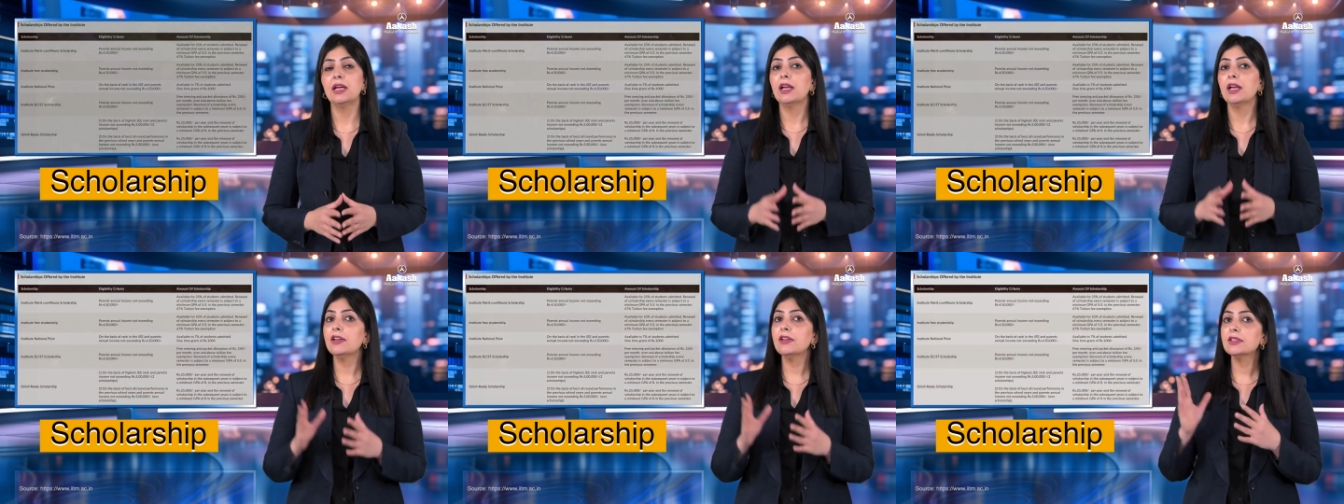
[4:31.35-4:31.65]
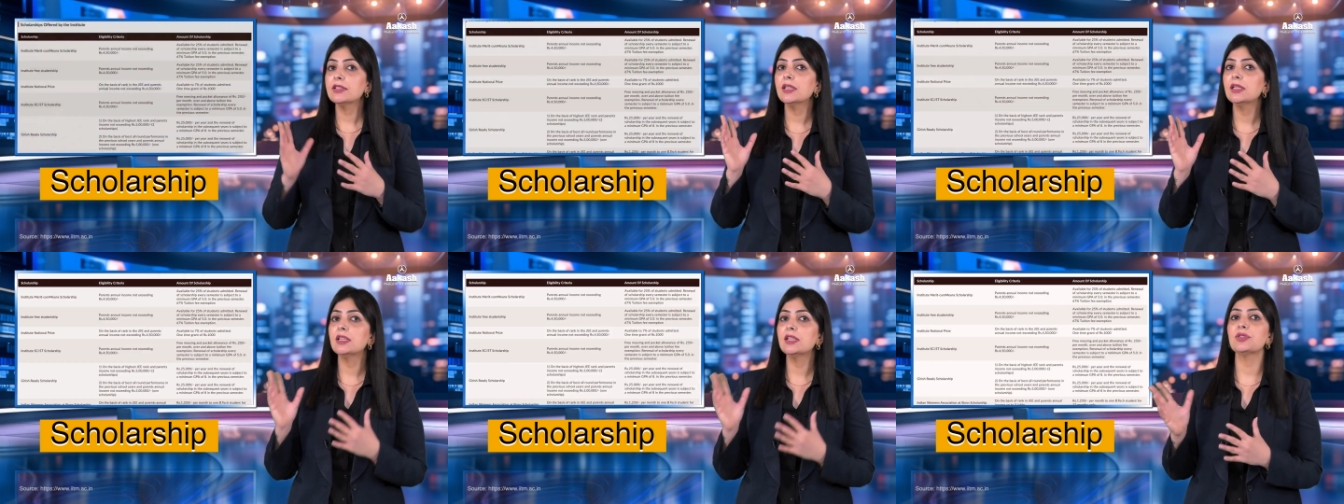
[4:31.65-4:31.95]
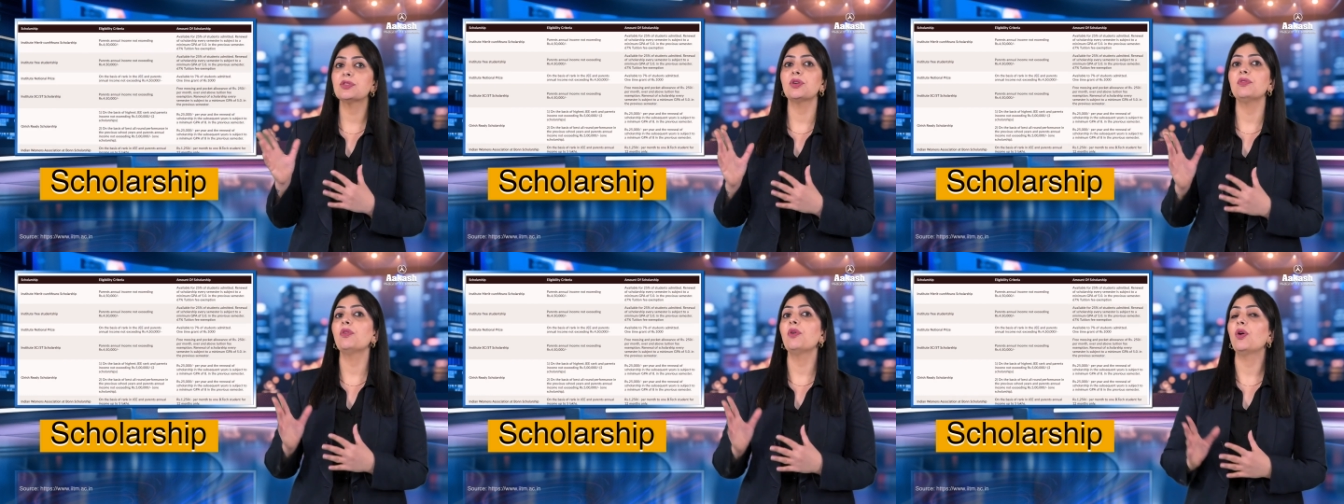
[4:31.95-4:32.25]
Here is a
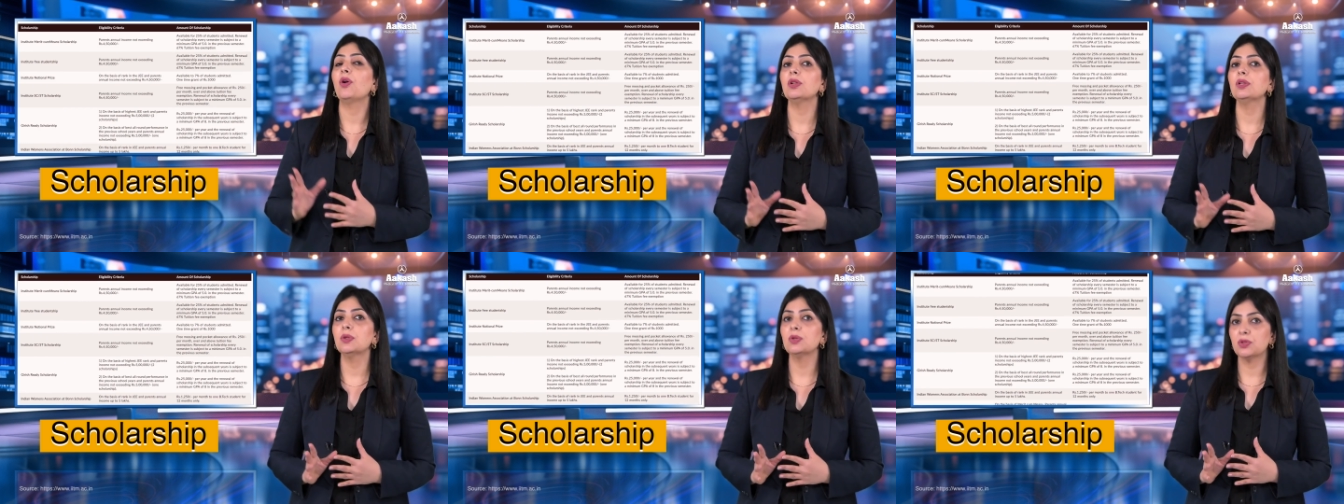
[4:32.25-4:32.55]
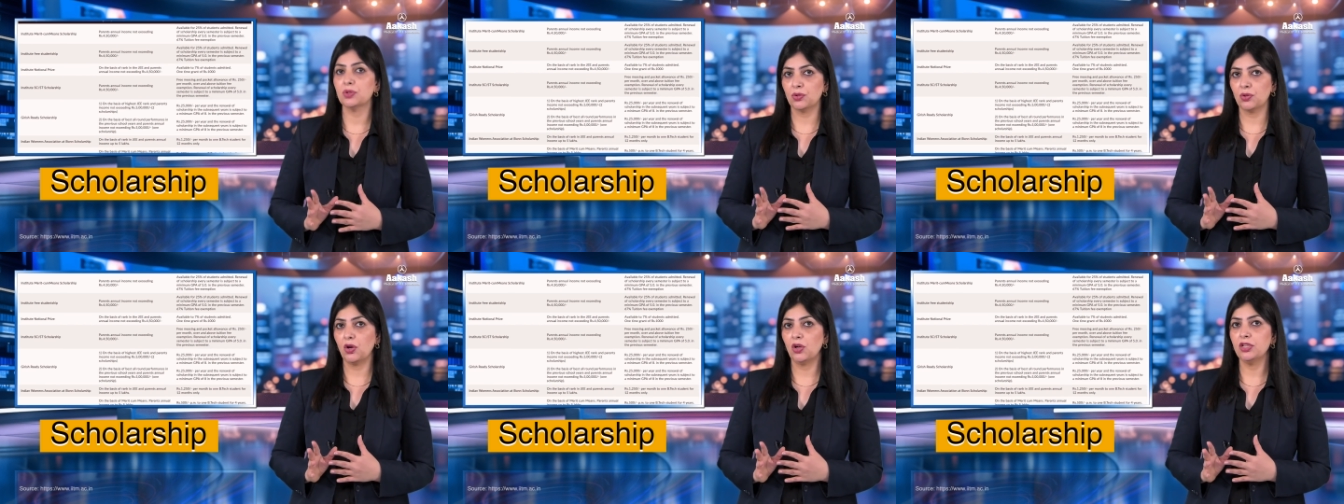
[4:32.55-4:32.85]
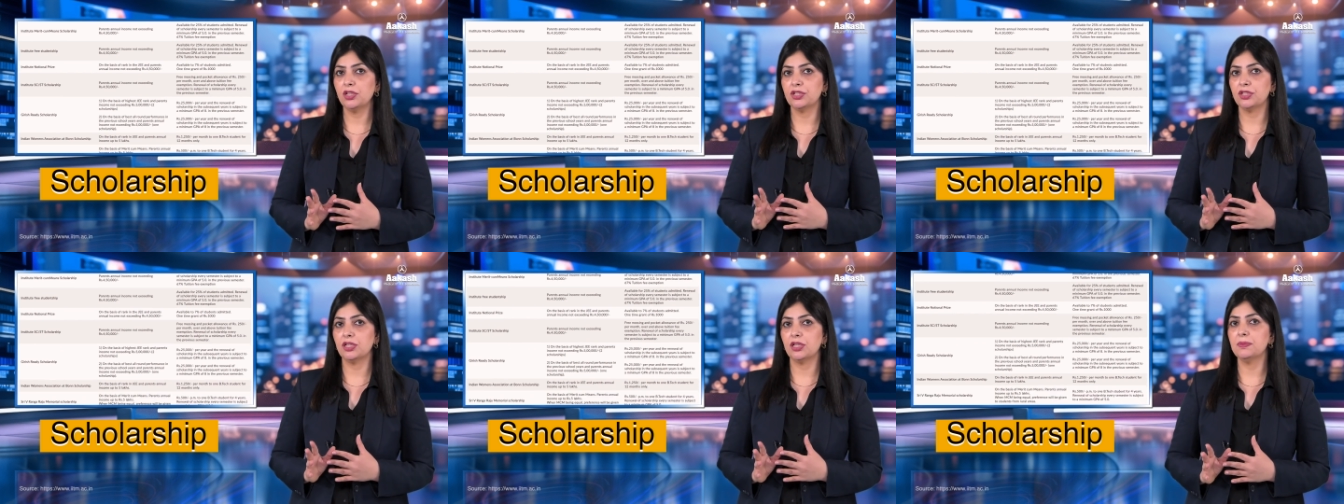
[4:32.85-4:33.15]
list of all those
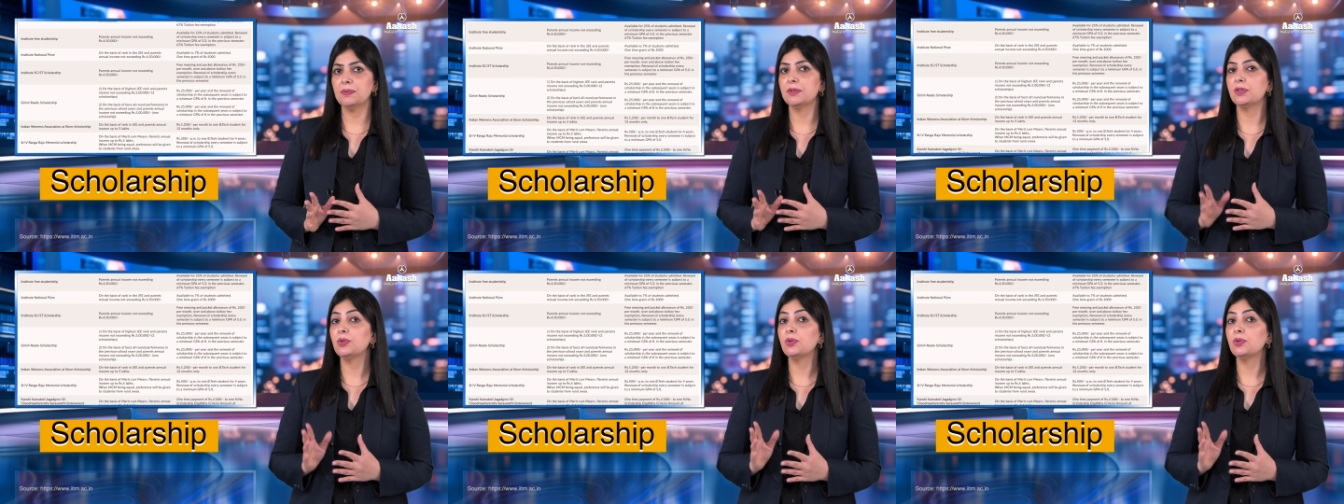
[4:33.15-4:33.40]
scholarships.